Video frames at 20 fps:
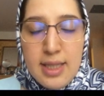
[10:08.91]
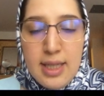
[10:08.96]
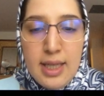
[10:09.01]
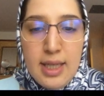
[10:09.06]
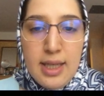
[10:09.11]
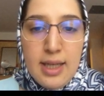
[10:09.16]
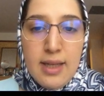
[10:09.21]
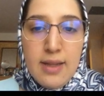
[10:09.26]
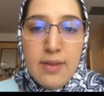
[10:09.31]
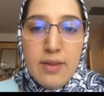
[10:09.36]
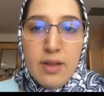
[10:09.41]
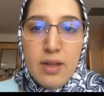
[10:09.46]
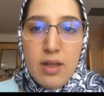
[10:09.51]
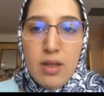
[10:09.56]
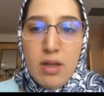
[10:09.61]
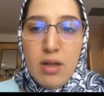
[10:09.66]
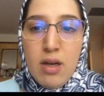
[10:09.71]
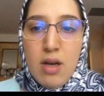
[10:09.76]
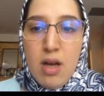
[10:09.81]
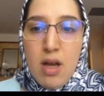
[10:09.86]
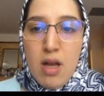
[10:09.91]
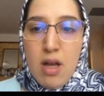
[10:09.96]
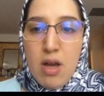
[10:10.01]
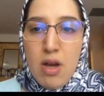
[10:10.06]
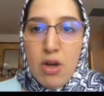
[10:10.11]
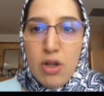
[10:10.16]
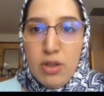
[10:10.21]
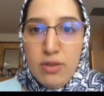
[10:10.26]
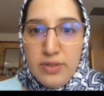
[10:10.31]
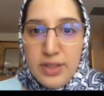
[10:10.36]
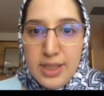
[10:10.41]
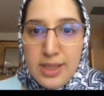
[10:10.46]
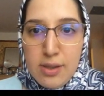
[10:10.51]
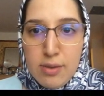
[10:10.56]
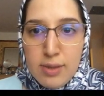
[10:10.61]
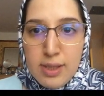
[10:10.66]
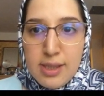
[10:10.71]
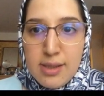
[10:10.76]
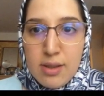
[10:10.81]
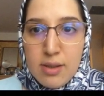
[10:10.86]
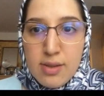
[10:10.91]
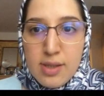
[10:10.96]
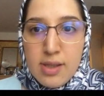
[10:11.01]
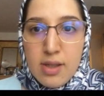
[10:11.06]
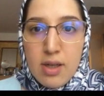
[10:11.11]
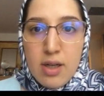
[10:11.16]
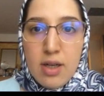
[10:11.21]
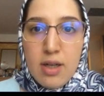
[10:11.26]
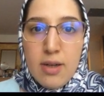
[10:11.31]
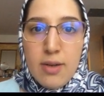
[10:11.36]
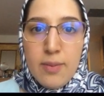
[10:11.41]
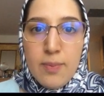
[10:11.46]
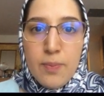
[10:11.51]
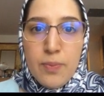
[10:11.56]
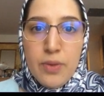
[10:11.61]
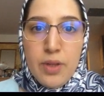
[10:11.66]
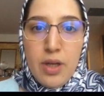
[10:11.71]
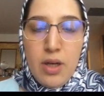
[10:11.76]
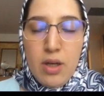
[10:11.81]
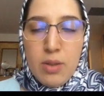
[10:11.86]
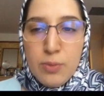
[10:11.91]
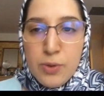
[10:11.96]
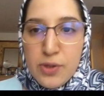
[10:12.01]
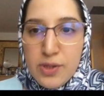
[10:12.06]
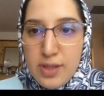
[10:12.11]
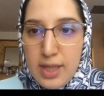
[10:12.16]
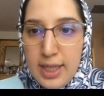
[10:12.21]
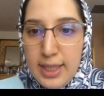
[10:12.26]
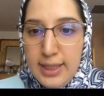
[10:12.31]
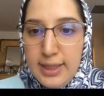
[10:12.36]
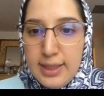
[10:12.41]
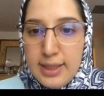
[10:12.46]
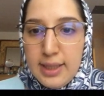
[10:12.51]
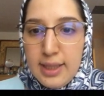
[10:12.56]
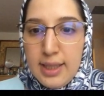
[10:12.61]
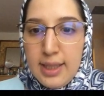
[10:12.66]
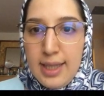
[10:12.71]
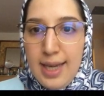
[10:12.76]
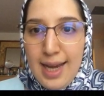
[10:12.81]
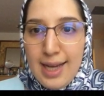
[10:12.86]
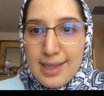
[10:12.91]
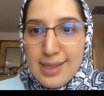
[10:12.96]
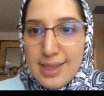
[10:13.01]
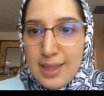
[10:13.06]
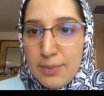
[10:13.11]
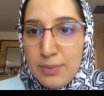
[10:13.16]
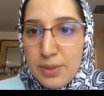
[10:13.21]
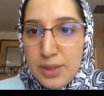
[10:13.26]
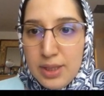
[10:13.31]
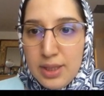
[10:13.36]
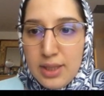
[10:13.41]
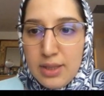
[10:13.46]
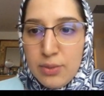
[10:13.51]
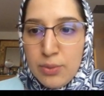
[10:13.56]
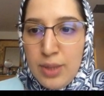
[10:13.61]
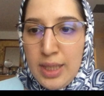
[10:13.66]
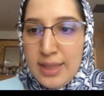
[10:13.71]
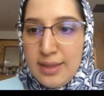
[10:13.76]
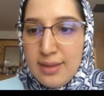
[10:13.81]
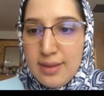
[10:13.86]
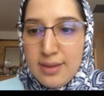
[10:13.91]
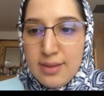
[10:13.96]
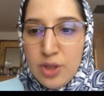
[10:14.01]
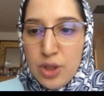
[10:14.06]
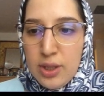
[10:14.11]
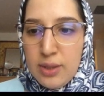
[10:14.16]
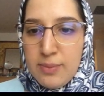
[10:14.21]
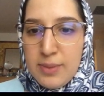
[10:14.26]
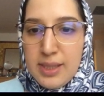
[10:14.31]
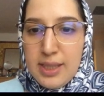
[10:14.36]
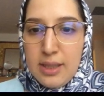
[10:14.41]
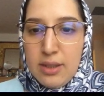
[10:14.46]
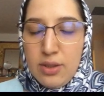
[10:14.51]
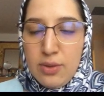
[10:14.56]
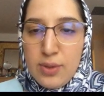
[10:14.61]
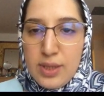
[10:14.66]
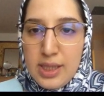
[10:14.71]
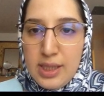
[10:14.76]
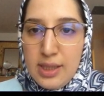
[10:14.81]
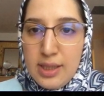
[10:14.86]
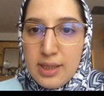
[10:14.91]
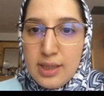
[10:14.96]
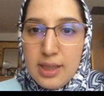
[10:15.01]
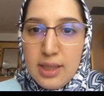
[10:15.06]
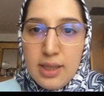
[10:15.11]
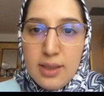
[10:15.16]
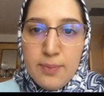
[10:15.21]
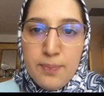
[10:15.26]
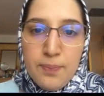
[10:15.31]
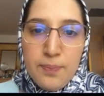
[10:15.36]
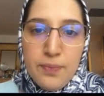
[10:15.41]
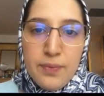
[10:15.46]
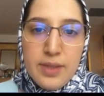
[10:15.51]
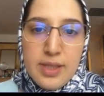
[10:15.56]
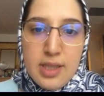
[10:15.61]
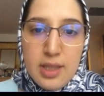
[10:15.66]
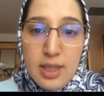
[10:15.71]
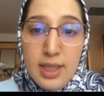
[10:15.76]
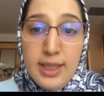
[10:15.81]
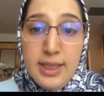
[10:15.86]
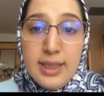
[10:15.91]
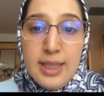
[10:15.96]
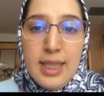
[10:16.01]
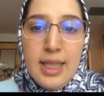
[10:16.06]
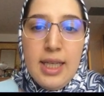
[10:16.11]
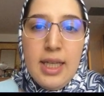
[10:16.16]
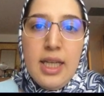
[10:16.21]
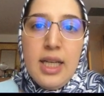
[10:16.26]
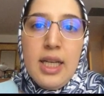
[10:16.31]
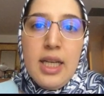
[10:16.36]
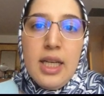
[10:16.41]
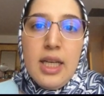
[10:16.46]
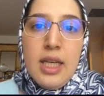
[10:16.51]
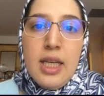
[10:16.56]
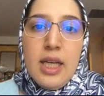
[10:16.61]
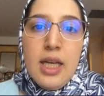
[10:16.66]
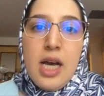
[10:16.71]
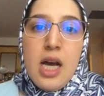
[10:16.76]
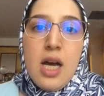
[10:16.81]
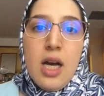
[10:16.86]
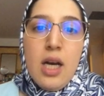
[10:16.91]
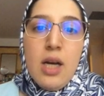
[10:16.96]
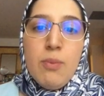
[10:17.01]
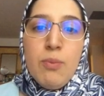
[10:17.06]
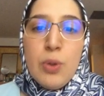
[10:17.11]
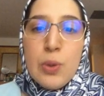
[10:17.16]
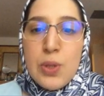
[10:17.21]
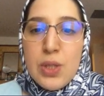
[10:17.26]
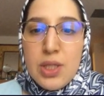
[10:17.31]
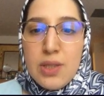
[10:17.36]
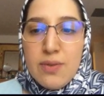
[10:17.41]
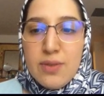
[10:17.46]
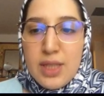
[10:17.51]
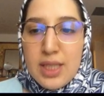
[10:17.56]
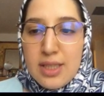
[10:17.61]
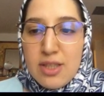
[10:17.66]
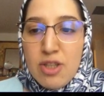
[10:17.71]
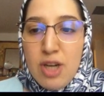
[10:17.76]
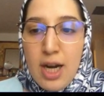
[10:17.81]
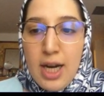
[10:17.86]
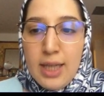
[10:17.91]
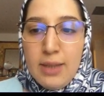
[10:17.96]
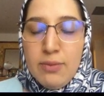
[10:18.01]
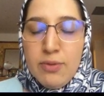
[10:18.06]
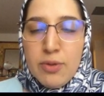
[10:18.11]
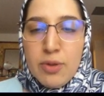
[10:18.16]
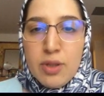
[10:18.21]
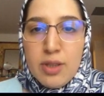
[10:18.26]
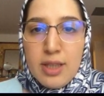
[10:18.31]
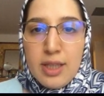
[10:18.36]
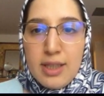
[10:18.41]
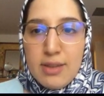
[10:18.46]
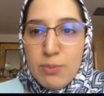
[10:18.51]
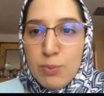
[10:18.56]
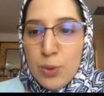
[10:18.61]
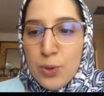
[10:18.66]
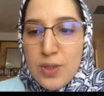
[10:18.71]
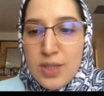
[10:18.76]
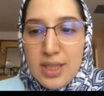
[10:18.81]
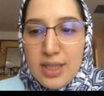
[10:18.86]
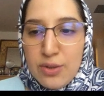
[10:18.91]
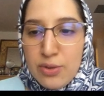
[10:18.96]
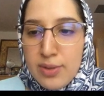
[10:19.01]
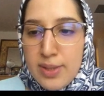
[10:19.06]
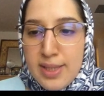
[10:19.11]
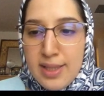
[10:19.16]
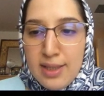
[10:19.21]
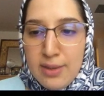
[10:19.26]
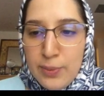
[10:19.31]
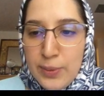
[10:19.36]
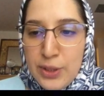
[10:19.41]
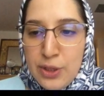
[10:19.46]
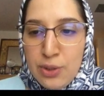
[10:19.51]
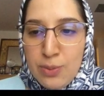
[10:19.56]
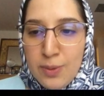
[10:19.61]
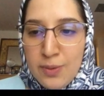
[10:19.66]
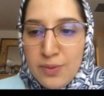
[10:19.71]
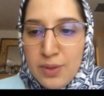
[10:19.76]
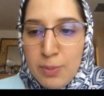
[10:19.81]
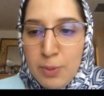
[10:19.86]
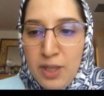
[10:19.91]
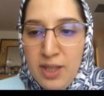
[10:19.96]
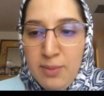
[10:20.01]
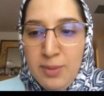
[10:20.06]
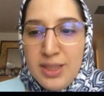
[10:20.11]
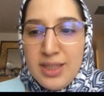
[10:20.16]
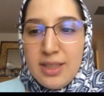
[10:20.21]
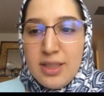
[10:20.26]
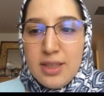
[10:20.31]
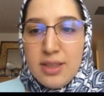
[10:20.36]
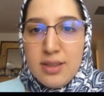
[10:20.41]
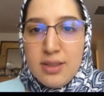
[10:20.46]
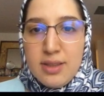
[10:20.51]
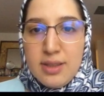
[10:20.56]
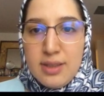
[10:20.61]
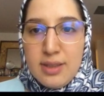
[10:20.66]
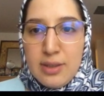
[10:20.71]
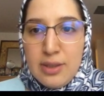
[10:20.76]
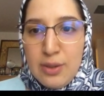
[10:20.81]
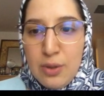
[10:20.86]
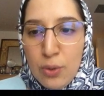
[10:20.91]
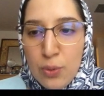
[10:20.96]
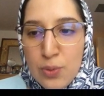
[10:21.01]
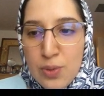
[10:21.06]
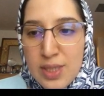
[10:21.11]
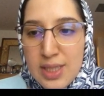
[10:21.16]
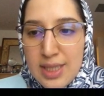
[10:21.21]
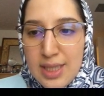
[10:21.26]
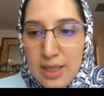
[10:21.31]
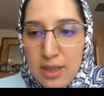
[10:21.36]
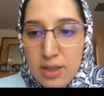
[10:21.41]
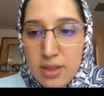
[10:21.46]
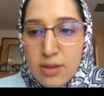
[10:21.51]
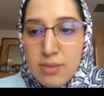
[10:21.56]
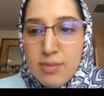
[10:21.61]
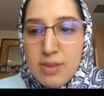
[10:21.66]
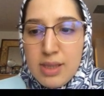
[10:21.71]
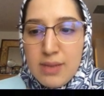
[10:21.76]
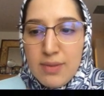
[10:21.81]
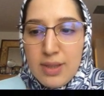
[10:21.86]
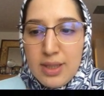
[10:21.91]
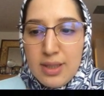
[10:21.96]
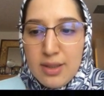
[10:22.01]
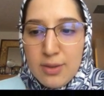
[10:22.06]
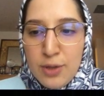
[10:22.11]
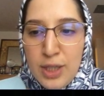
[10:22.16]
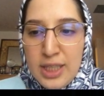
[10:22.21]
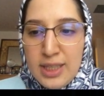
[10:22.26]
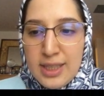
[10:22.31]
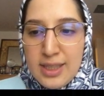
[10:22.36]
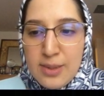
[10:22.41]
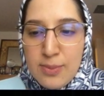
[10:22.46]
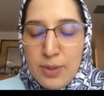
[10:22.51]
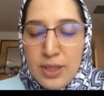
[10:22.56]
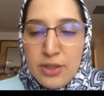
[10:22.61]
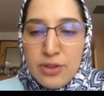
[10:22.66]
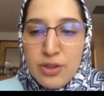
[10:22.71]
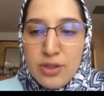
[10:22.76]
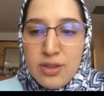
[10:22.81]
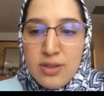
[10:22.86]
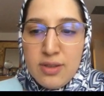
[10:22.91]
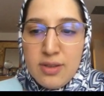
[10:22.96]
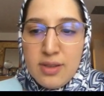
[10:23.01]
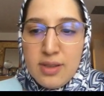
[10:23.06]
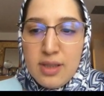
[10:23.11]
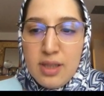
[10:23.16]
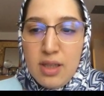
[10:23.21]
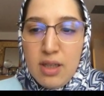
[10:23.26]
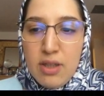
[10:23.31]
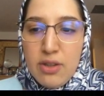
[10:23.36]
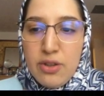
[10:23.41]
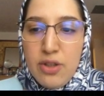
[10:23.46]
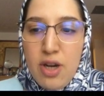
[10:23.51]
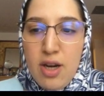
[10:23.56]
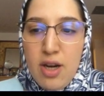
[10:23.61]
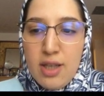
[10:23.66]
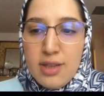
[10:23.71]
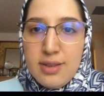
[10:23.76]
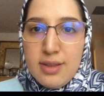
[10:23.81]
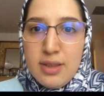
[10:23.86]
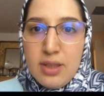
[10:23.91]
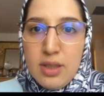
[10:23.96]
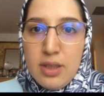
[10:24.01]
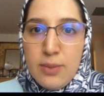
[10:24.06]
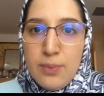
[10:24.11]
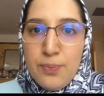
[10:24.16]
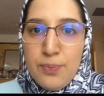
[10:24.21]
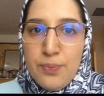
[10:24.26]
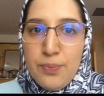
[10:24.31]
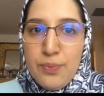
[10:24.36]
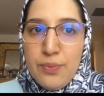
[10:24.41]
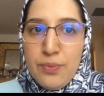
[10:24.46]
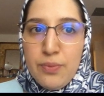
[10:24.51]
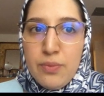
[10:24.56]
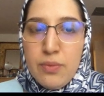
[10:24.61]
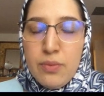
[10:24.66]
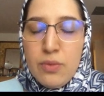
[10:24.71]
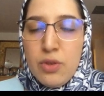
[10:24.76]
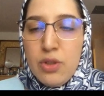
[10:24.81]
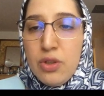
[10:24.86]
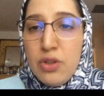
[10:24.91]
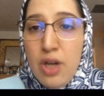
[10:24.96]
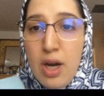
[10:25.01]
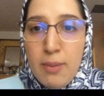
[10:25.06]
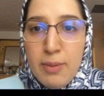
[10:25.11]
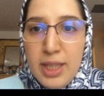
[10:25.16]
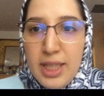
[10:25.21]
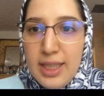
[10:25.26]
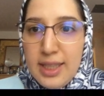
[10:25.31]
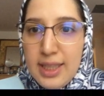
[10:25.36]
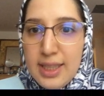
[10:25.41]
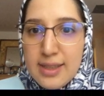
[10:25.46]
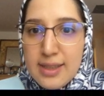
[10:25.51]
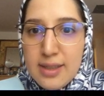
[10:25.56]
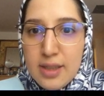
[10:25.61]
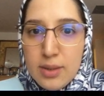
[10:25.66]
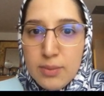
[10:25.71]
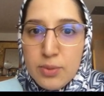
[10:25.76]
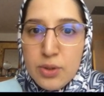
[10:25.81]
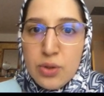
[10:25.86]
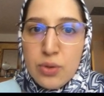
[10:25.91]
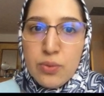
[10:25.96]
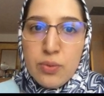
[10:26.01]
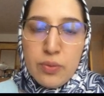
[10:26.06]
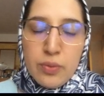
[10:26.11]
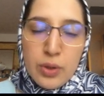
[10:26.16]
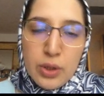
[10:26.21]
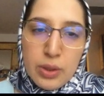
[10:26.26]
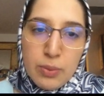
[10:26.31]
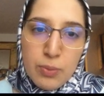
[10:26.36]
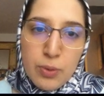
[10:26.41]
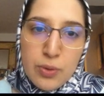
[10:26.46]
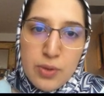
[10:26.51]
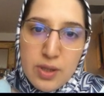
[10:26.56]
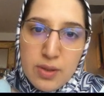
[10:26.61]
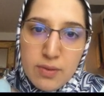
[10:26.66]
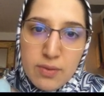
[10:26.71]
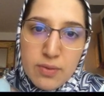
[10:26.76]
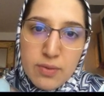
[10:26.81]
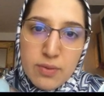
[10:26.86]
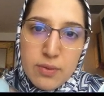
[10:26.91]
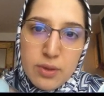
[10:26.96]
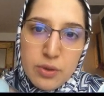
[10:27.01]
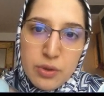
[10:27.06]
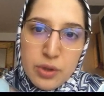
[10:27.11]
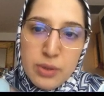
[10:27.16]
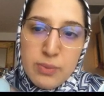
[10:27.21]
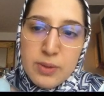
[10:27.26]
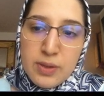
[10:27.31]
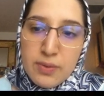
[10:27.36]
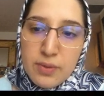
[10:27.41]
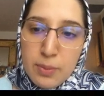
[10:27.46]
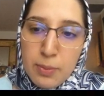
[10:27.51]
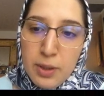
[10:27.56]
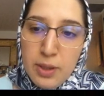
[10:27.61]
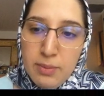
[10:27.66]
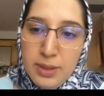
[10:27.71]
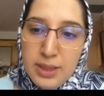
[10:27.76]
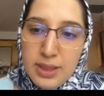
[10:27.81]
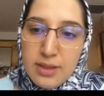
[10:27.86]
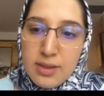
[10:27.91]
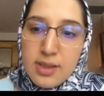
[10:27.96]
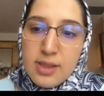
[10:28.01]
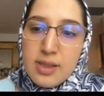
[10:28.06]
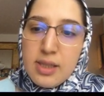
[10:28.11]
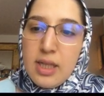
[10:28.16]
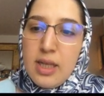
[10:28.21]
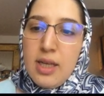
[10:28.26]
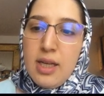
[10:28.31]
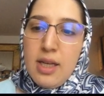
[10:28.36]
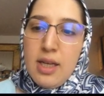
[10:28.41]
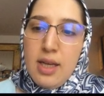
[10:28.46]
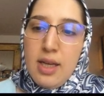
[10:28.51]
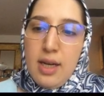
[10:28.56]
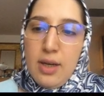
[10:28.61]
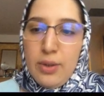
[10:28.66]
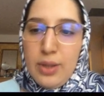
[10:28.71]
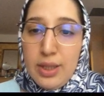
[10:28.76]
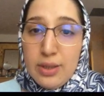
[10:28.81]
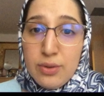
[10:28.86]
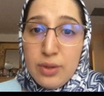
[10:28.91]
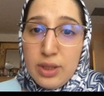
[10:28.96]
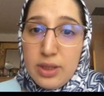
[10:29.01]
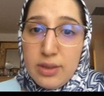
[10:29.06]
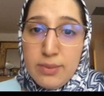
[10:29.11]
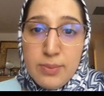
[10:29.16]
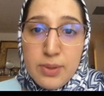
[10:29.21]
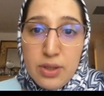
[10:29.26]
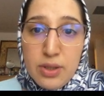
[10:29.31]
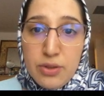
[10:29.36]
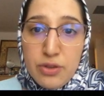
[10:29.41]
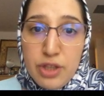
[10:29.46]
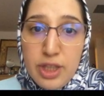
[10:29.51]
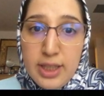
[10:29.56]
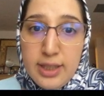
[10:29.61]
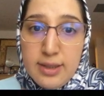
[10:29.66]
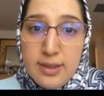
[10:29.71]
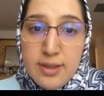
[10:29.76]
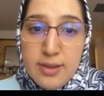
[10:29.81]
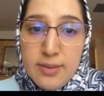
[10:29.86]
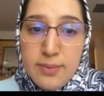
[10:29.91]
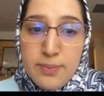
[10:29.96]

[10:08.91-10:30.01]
and all of these results are almost tight, except the red terms that you see in the slide. Most of the time, for a most interesting regime of the parameter, those terms with the red expressions are not the dominating terms. So for the most of regimes of the parameters, our algorithms are tight.